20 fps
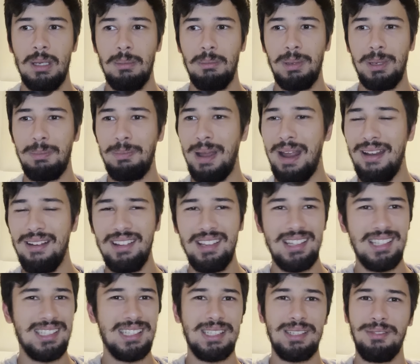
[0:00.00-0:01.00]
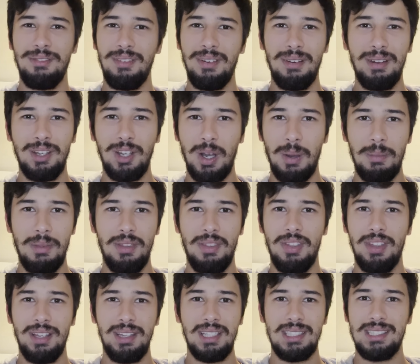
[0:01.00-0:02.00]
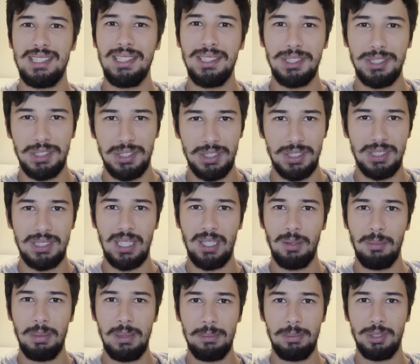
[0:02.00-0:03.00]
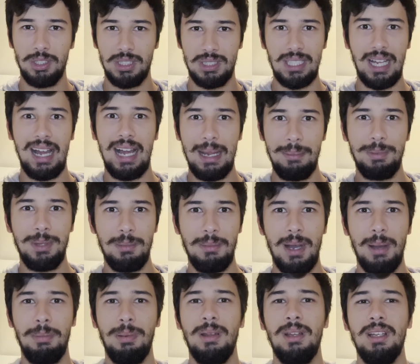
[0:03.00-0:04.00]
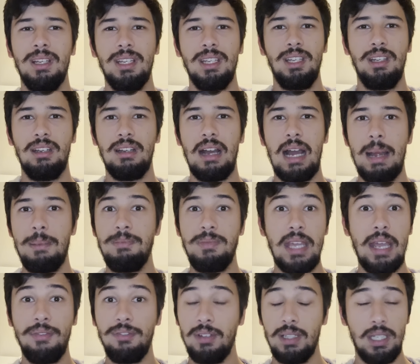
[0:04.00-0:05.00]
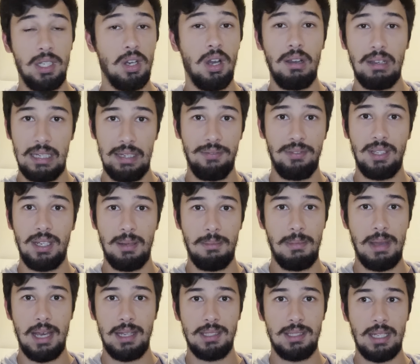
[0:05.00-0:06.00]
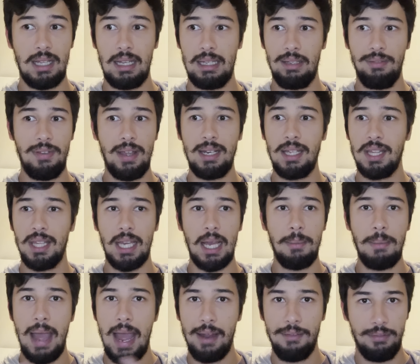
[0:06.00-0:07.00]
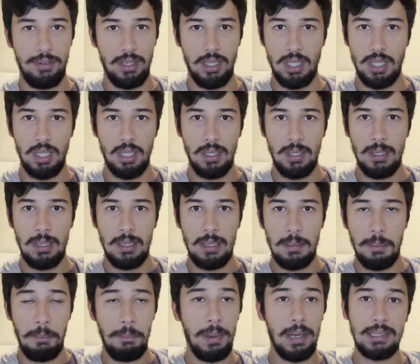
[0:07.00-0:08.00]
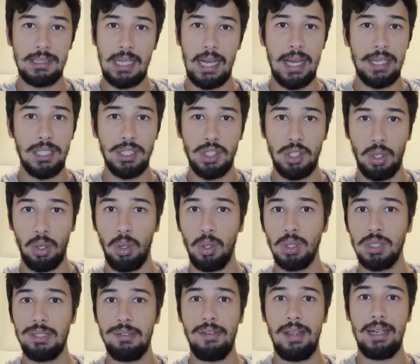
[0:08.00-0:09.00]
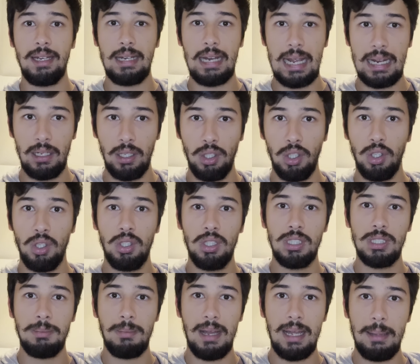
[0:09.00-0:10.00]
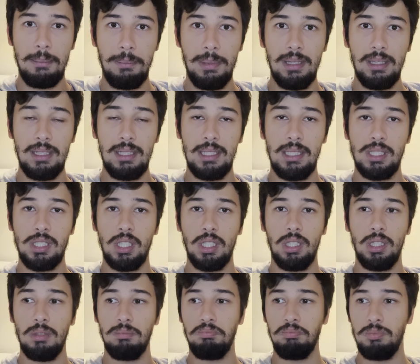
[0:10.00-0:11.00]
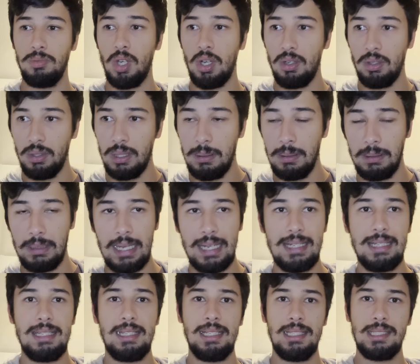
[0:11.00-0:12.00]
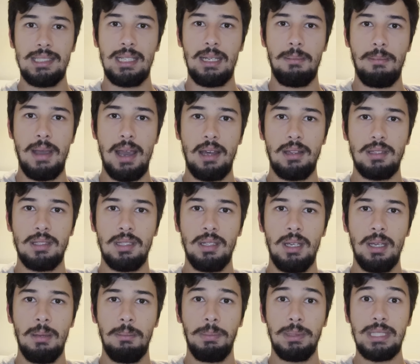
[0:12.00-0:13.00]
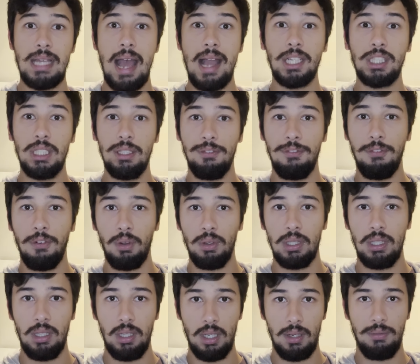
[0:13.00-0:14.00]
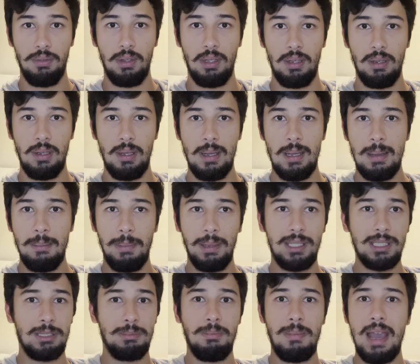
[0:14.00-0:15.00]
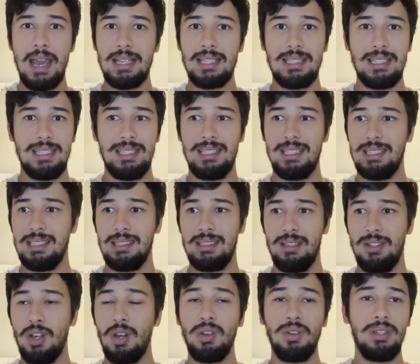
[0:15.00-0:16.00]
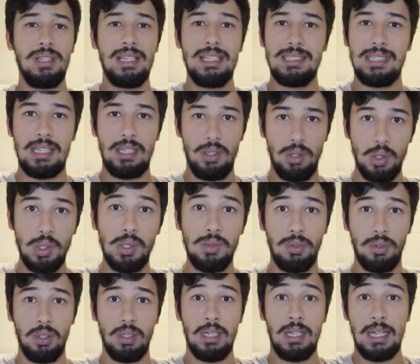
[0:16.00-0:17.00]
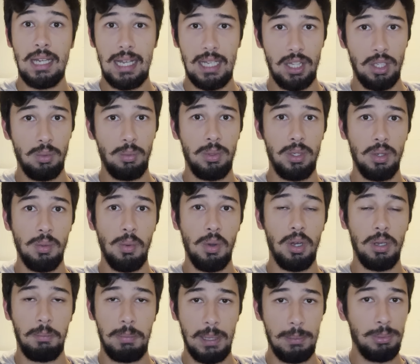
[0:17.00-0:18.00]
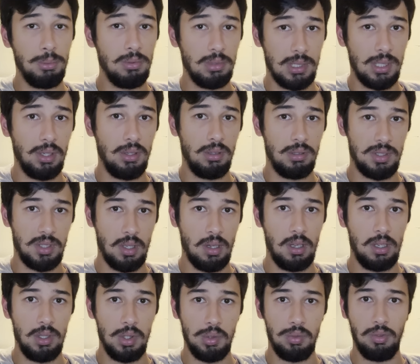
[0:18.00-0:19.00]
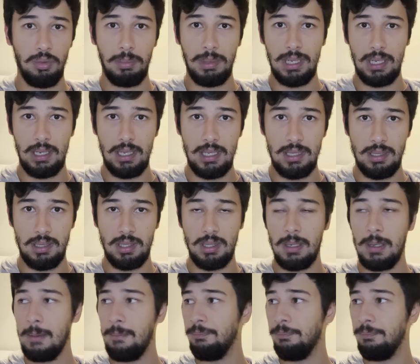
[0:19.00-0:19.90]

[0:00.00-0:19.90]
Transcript: but apparently this is a very common thing that teachers just tell people just to hype them up. You know, I'm definitely not gifted at maths. If anything, I'm average but I just cultivated and learned my ability to not only get decent at maths, but to actually fall in love with it. Because maths is, is not only is it useful in the real world, people will tell you it's not useful, but it is,